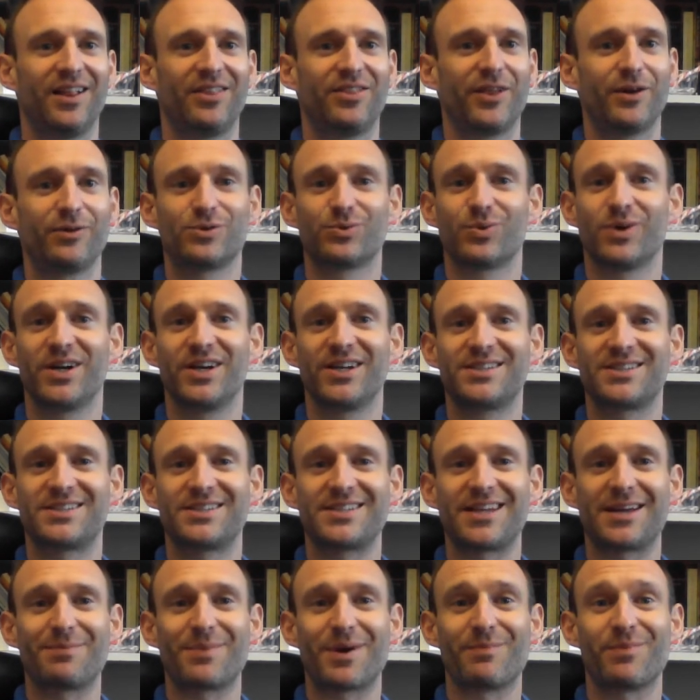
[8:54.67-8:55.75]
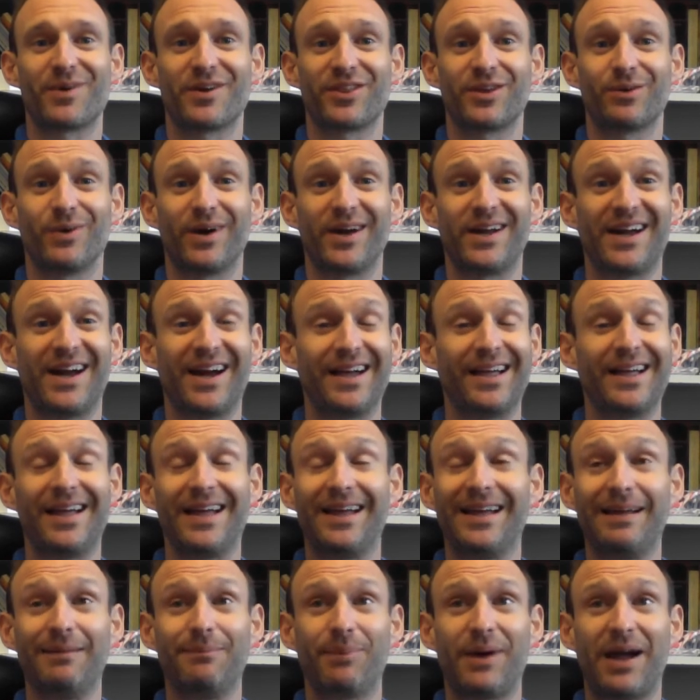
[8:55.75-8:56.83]
Those words take my breath away,
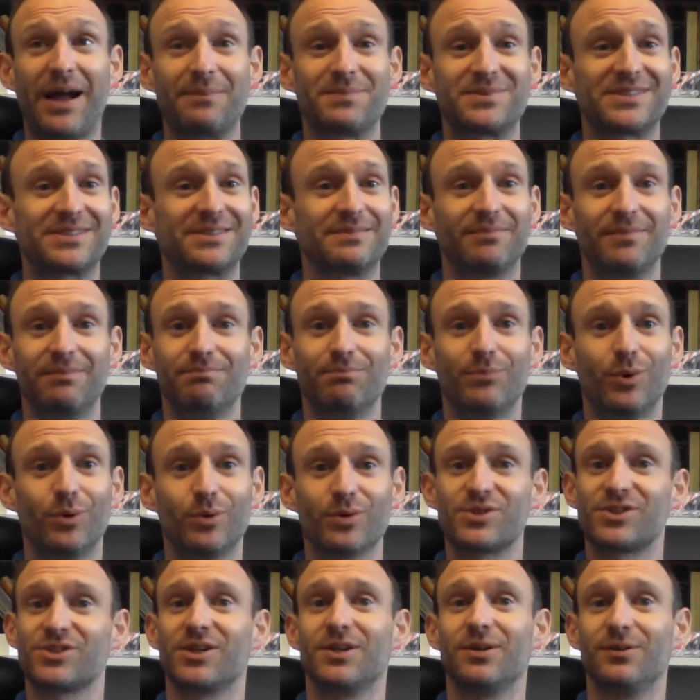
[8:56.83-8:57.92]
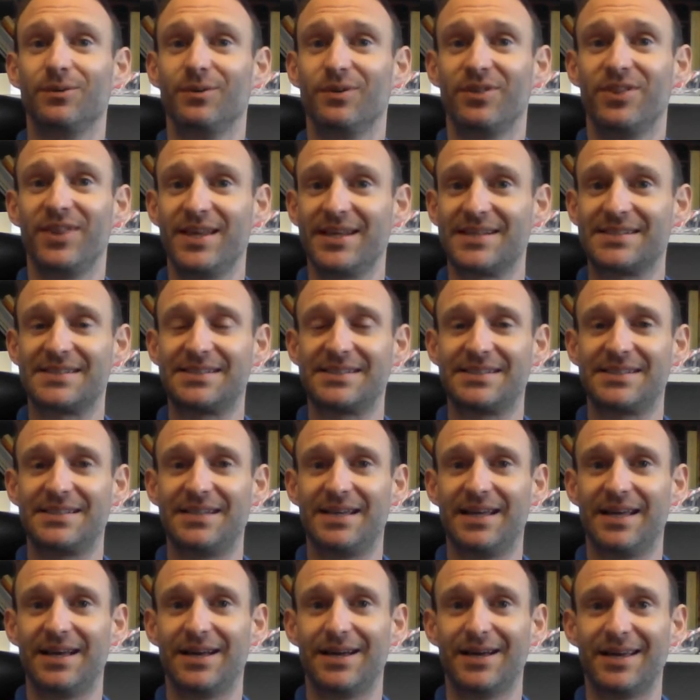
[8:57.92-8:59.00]
perhaps more so this
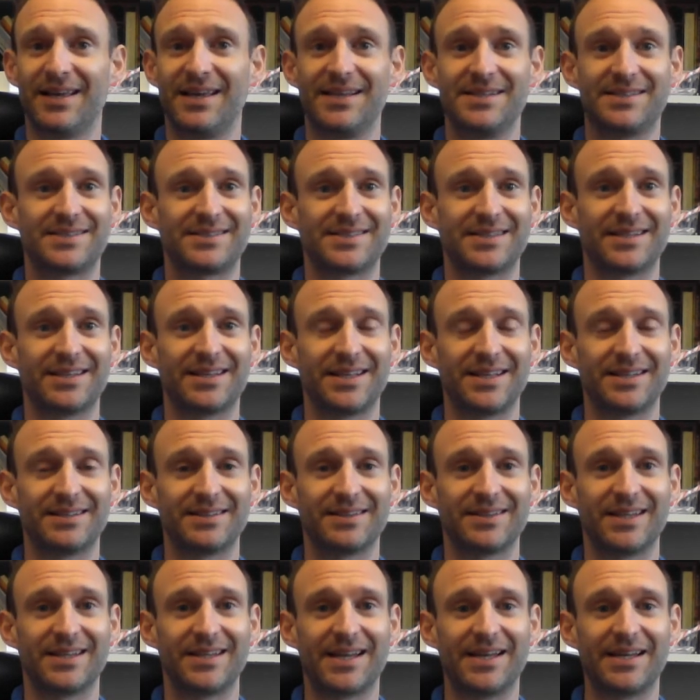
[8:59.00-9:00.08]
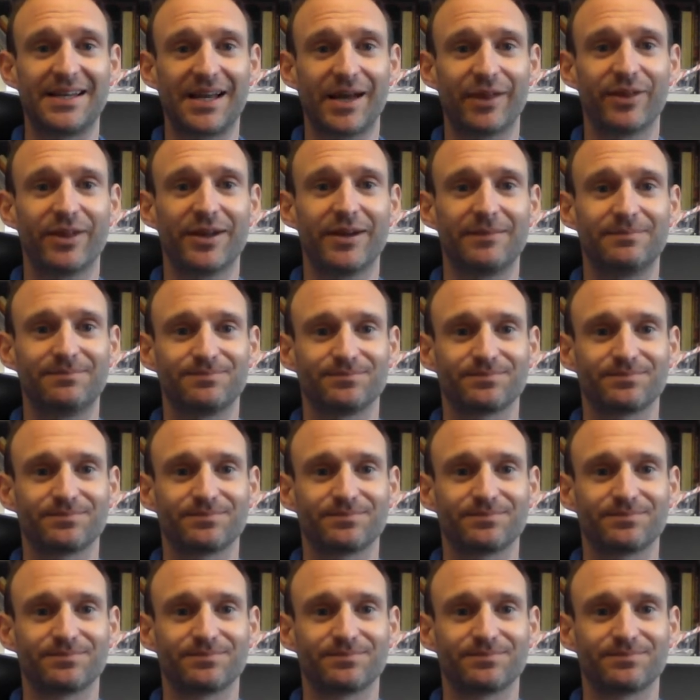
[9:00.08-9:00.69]
Easter than any other.